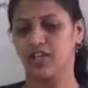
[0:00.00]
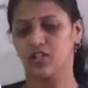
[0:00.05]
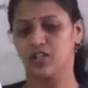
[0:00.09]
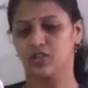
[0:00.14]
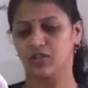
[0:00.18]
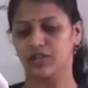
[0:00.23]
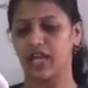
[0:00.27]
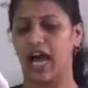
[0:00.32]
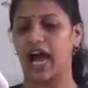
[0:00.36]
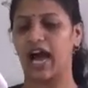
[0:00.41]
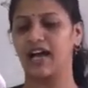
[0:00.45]

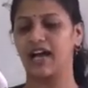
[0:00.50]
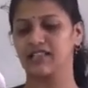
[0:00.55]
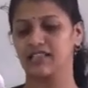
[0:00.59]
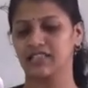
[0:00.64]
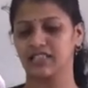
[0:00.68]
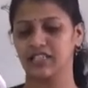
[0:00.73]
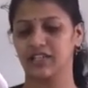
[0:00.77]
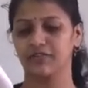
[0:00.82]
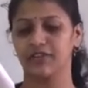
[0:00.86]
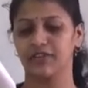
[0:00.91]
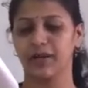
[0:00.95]
So the
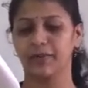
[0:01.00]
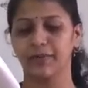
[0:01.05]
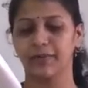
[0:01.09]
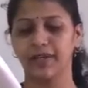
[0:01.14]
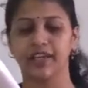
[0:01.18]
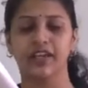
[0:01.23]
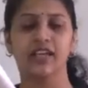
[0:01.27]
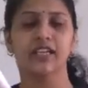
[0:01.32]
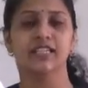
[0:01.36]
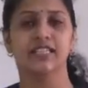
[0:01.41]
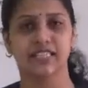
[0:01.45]
answer will
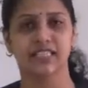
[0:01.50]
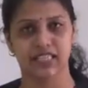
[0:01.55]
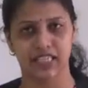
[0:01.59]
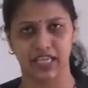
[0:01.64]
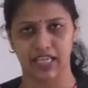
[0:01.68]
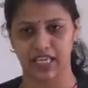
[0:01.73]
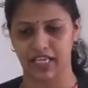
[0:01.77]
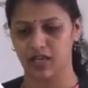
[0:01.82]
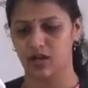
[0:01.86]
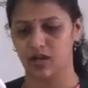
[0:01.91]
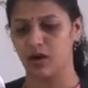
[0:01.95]
be
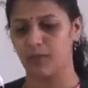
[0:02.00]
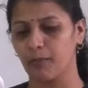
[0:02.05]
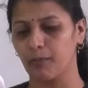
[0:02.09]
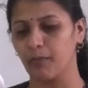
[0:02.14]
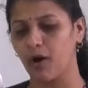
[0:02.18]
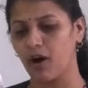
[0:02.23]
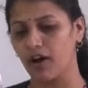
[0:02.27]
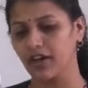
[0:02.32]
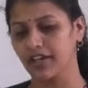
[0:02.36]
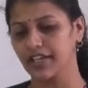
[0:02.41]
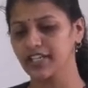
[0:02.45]
C,
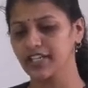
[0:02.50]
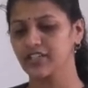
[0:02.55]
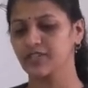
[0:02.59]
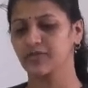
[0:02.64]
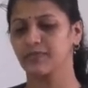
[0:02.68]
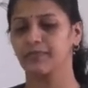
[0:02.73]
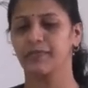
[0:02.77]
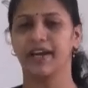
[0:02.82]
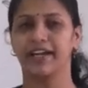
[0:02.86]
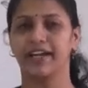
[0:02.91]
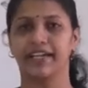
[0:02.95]

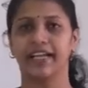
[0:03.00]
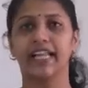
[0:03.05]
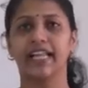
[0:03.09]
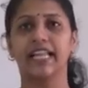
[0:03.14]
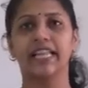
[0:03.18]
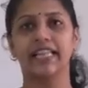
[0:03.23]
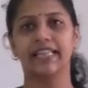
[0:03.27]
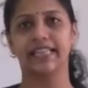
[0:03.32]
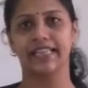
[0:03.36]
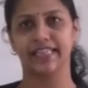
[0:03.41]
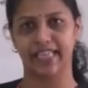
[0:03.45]
polished
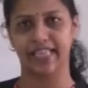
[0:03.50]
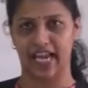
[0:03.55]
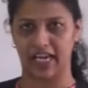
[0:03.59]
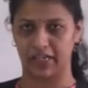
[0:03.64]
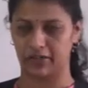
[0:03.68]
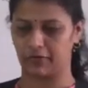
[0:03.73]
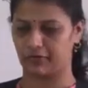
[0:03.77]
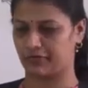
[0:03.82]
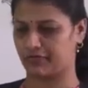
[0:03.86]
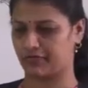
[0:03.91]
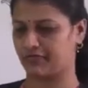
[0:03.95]
metal
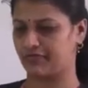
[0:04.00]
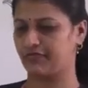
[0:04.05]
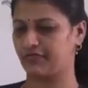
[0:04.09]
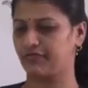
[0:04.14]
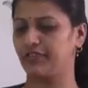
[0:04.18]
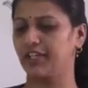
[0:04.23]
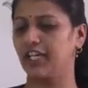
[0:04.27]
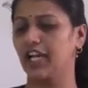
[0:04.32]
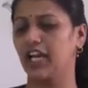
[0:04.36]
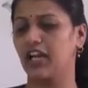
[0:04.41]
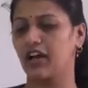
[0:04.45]
knife
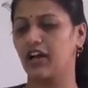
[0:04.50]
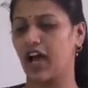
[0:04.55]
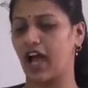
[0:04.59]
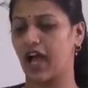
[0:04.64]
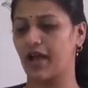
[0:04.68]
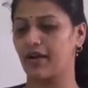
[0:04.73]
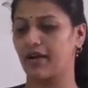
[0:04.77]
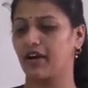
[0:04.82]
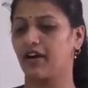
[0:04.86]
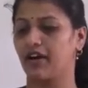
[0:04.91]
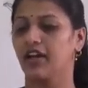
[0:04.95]
will
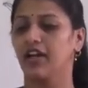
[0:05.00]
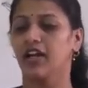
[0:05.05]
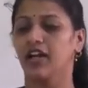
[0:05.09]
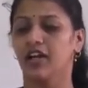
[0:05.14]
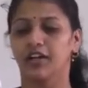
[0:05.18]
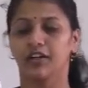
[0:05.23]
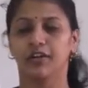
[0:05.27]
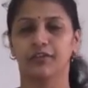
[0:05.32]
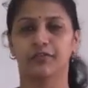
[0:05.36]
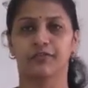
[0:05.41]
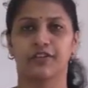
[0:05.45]

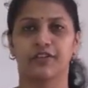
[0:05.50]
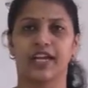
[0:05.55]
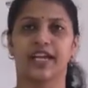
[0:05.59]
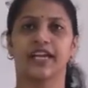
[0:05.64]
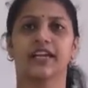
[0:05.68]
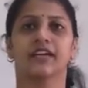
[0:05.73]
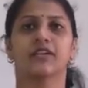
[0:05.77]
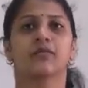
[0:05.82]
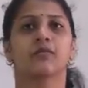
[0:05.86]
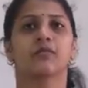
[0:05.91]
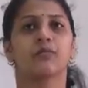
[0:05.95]

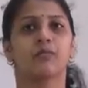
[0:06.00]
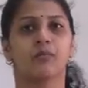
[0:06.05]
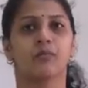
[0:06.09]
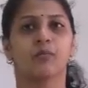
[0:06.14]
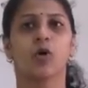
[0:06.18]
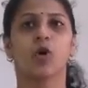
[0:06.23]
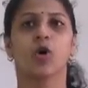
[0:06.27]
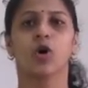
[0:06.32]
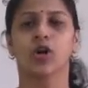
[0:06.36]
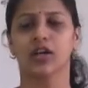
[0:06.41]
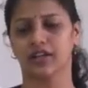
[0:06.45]
reflect
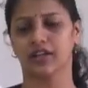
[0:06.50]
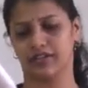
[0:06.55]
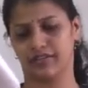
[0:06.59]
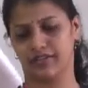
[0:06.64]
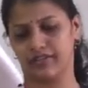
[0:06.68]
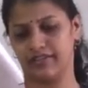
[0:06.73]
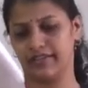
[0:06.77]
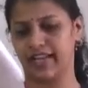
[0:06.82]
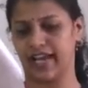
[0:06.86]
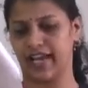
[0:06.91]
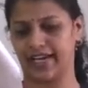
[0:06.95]
more
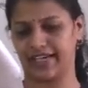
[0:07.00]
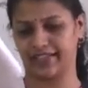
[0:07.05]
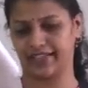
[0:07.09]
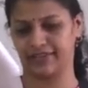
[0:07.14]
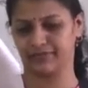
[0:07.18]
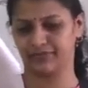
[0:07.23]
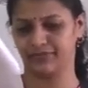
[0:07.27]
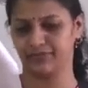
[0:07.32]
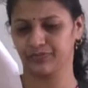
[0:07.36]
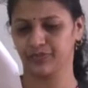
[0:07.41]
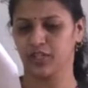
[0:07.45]

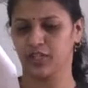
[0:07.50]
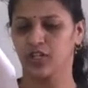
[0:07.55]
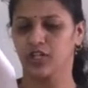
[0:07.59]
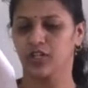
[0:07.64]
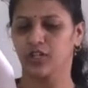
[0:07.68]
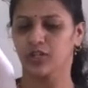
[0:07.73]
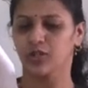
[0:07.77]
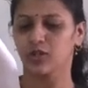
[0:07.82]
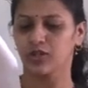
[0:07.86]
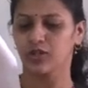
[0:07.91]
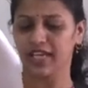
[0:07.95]
light.
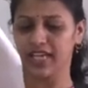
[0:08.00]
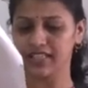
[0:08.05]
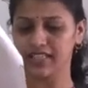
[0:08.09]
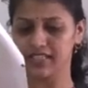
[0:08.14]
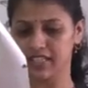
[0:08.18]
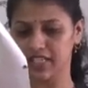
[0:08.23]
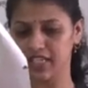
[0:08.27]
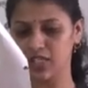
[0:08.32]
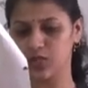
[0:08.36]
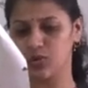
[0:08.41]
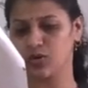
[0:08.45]
You can
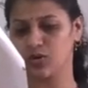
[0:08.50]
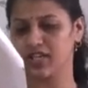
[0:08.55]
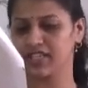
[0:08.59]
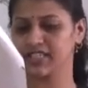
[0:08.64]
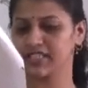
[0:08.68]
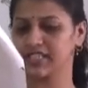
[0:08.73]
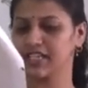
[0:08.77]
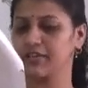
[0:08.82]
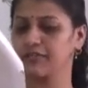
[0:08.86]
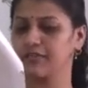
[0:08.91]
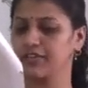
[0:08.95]
see
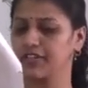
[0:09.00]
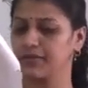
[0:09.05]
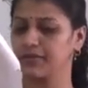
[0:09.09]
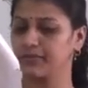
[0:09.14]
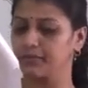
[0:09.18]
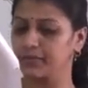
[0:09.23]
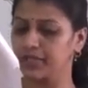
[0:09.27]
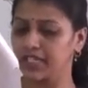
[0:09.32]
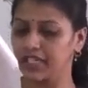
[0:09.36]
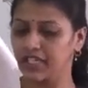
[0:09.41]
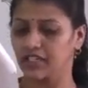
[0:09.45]
yourself
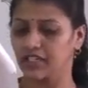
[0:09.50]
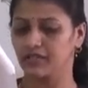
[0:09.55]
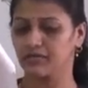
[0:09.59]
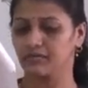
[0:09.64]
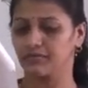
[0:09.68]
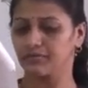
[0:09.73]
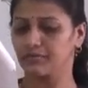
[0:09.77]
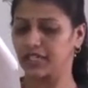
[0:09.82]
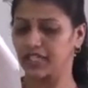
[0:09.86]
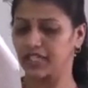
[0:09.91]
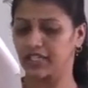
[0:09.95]
in
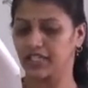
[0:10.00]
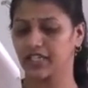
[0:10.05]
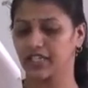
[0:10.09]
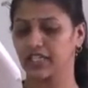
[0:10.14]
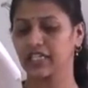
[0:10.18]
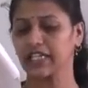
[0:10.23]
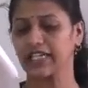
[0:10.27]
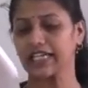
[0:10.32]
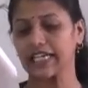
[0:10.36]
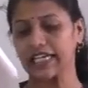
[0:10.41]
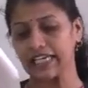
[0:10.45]
mirror
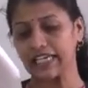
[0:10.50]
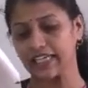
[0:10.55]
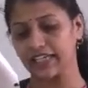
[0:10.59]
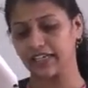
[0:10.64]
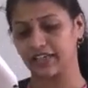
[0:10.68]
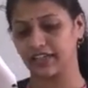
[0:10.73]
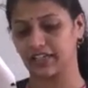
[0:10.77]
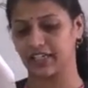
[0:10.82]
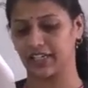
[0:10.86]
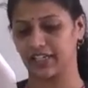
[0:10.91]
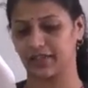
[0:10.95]

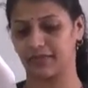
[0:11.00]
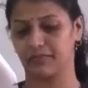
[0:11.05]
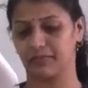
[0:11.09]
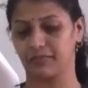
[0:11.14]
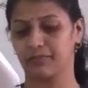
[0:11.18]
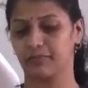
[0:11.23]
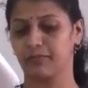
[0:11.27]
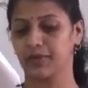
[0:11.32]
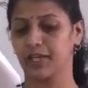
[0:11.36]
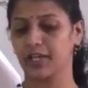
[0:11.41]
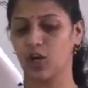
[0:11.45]
clearly
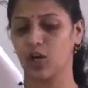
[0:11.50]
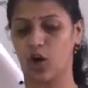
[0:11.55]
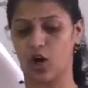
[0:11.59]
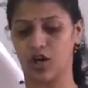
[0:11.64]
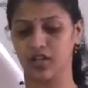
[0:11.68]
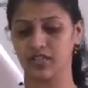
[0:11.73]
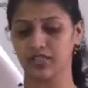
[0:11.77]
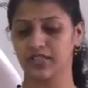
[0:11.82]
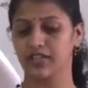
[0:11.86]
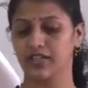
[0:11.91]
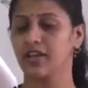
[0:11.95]

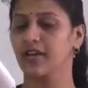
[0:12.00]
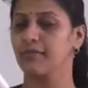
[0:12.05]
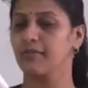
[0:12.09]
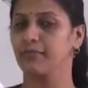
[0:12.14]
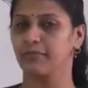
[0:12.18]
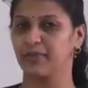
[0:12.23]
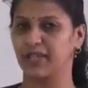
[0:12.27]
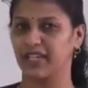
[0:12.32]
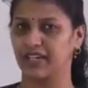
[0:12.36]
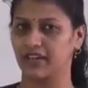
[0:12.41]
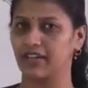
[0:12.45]
because
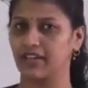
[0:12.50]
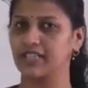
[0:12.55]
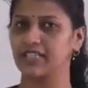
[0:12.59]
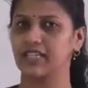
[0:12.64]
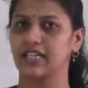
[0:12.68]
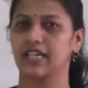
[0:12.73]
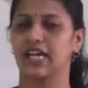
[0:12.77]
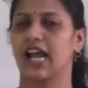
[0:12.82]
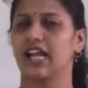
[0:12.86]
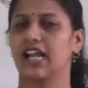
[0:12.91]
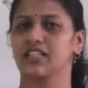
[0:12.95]
mirror is
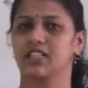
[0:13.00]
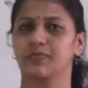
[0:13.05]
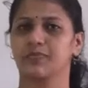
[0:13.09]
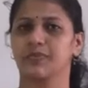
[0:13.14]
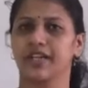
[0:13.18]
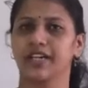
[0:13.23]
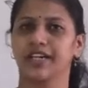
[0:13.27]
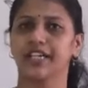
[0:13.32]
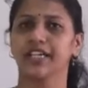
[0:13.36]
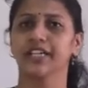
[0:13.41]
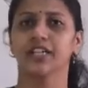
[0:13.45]
a
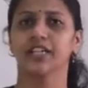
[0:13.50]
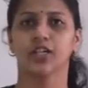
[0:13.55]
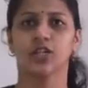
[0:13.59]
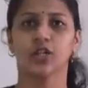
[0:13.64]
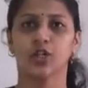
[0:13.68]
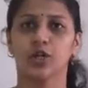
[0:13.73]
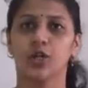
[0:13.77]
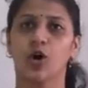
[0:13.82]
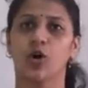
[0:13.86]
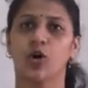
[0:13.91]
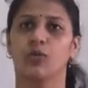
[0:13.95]

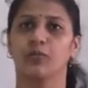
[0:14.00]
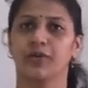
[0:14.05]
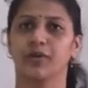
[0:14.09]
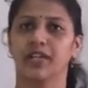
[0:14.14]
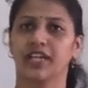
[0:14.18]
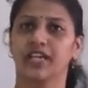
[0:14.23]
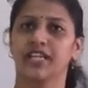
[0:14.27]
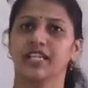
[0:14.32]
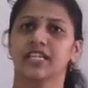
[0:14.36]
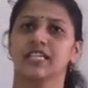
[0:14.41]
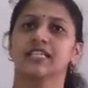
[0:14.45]
transparent. No,
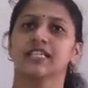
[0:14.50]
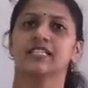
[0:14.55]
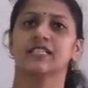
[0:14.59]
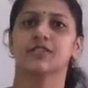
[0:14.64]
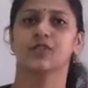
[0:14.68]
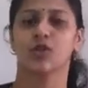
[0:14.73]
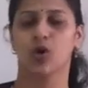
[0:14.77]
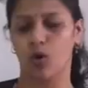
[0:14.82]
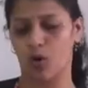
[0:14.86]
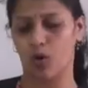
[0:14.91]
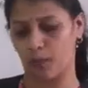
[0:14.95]
mirror
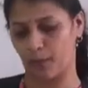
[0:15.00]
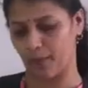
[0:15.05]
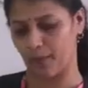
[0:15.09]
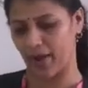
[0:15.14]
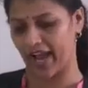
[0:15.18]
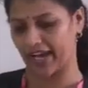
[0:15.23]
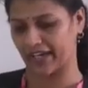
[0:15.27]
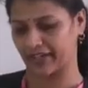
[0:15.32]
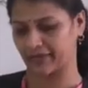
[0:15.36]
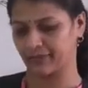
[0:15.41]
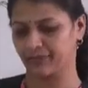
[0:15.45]
is
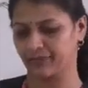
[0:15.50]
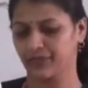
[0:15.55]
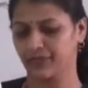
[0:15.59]
opaque.